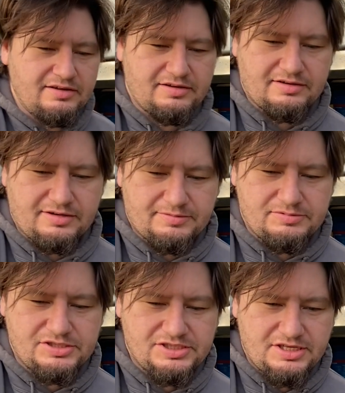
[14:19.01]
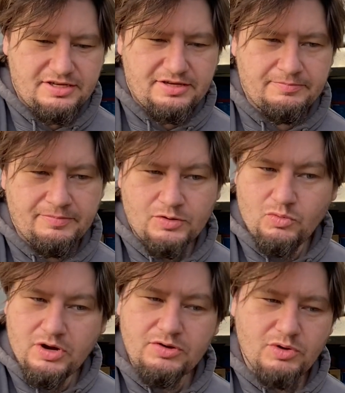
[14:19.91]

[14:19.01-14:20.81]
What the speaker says: to see, one,